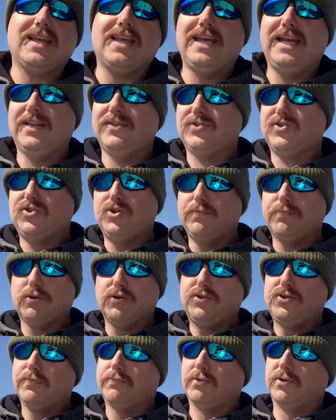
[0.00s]
It's super,
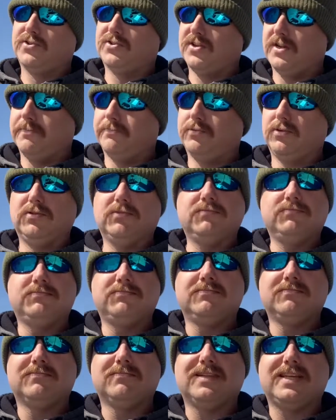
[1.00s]
super simple,
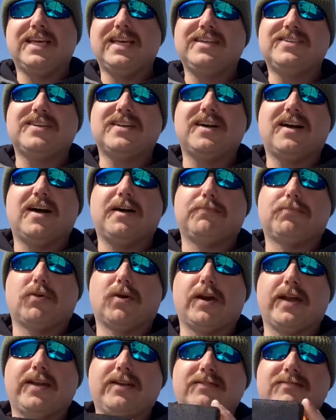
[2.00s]
easy to
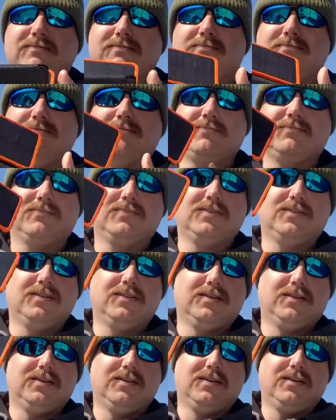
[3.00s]
operate.
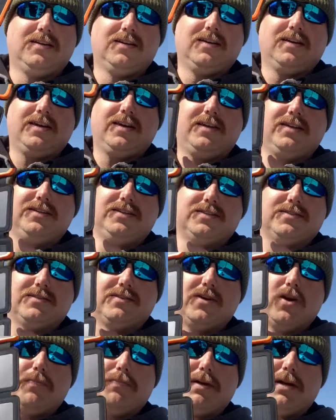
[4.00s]
You
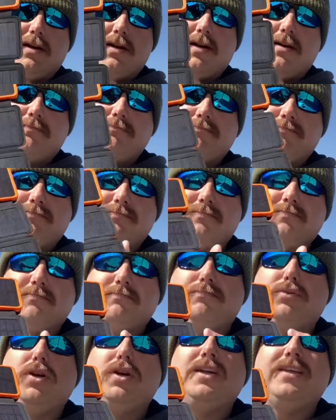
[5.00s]
just open it up,
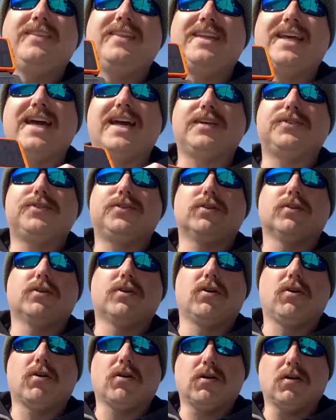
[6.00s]
put it in the dash of your
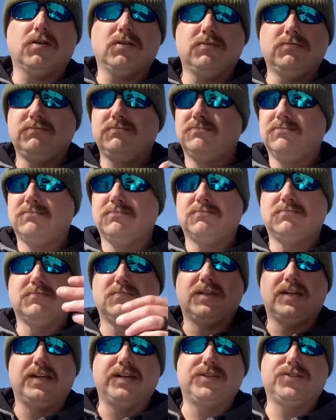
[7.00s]
car,
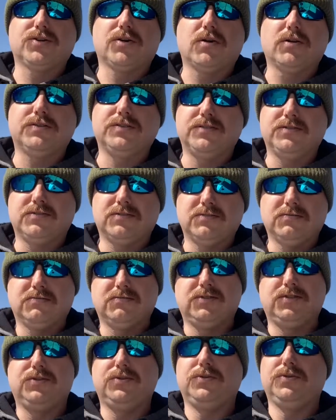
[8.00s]
and it charges.
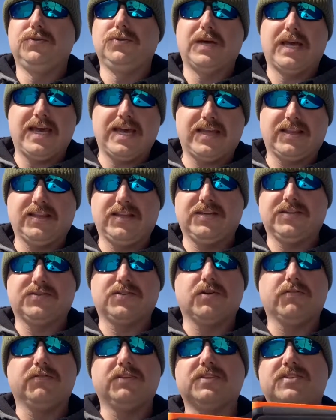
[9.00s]
You hang this
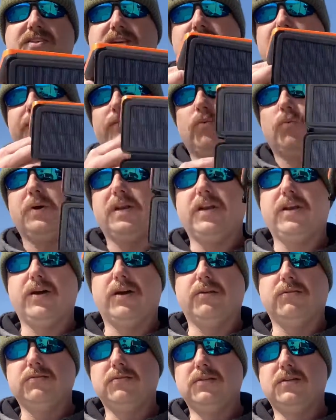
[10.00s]
over the side of a
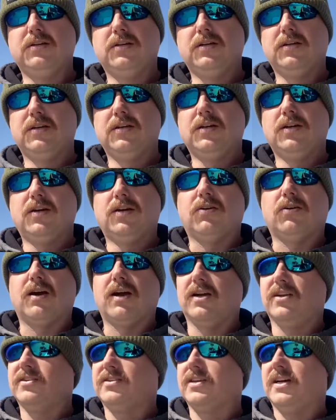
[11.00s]
window or
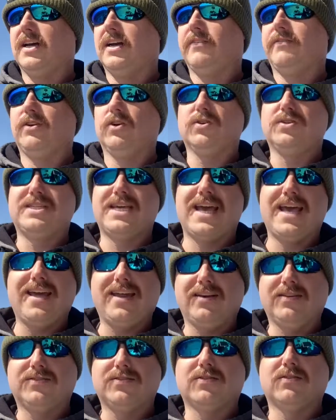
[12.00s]
outside of your
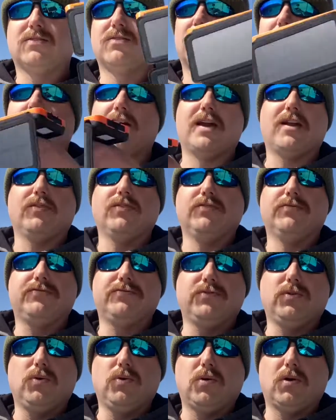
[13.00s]
tent or right on the
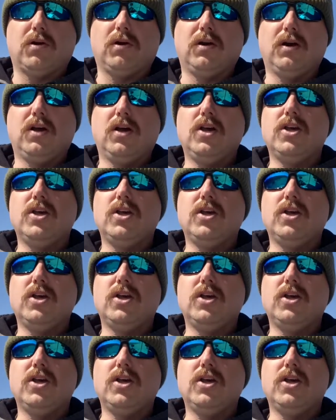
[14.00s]
floor.